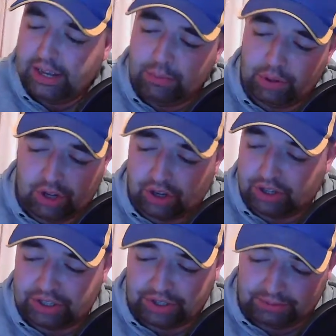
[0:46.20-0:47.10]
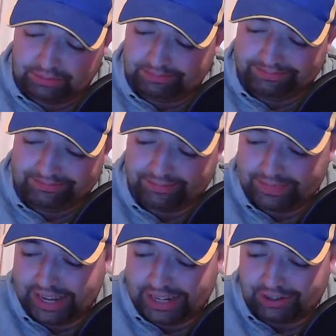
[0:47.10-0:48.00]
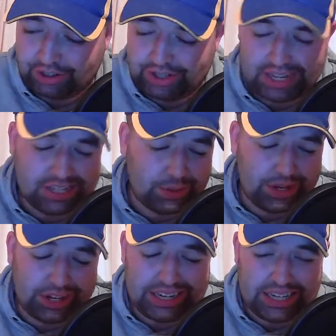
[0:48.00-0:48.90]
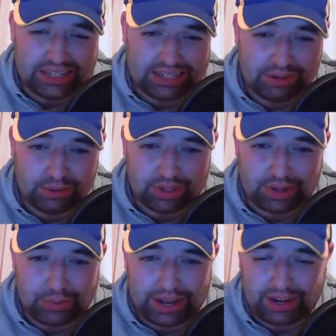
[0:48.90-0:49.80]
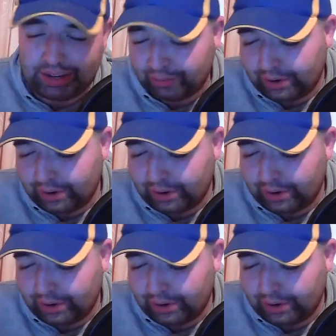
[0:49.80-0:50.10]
But look, it just is what it is, and it was competitive